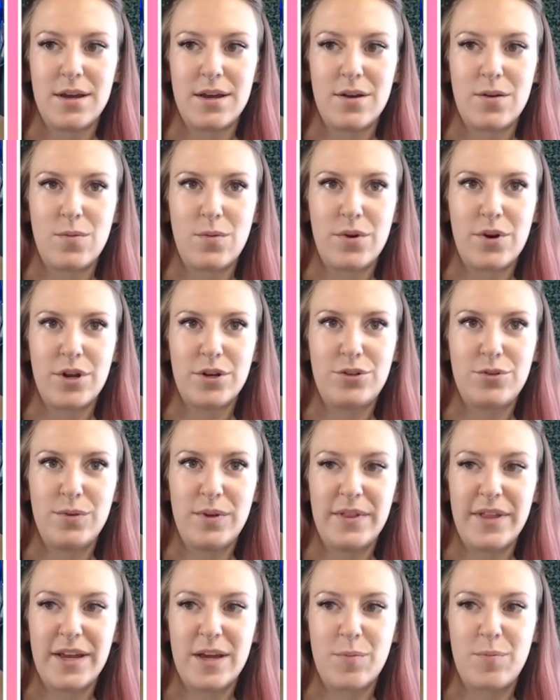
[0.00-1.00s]
We're not
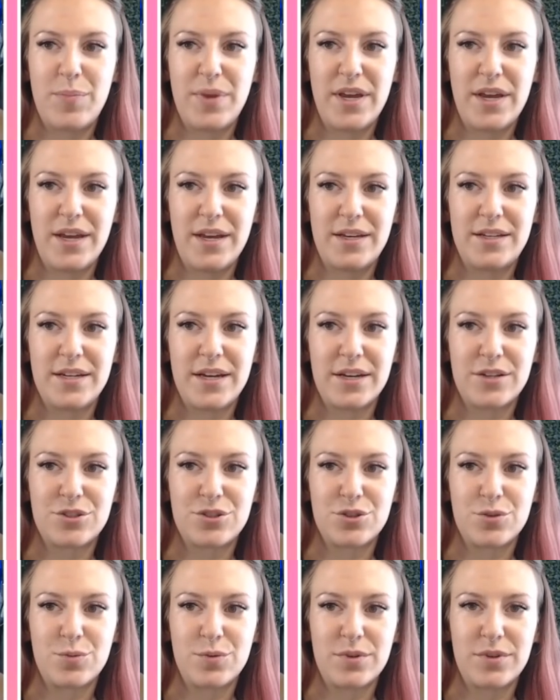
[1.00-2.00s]
doing like a pig
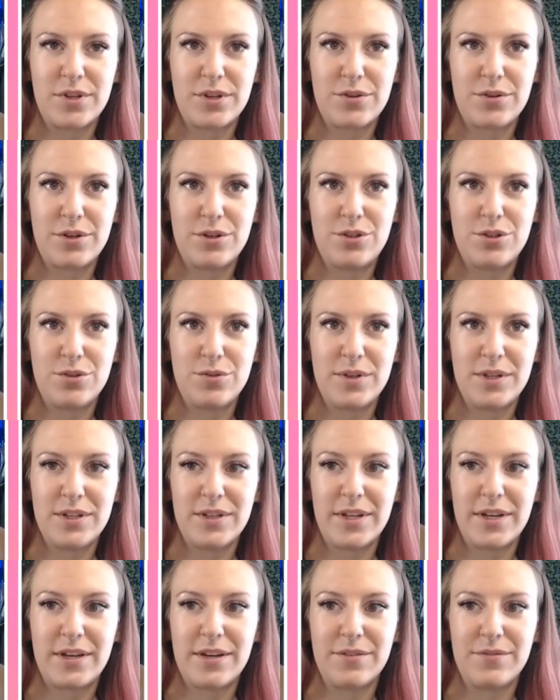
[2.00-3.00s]
texture. We're literally doing
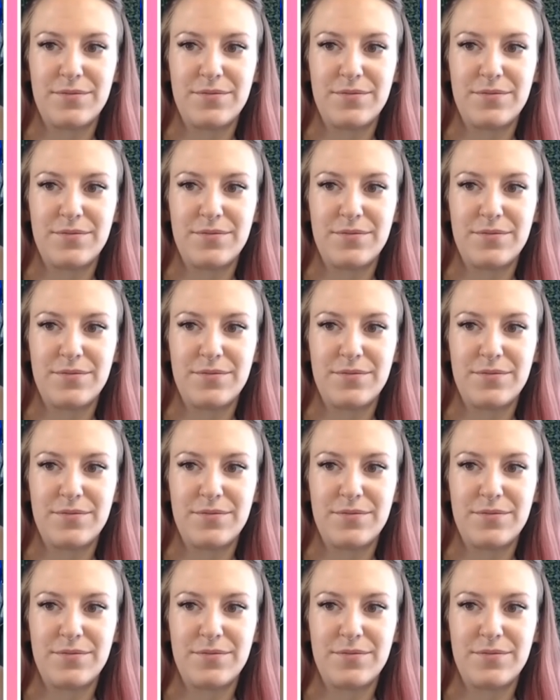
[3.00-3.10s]
like a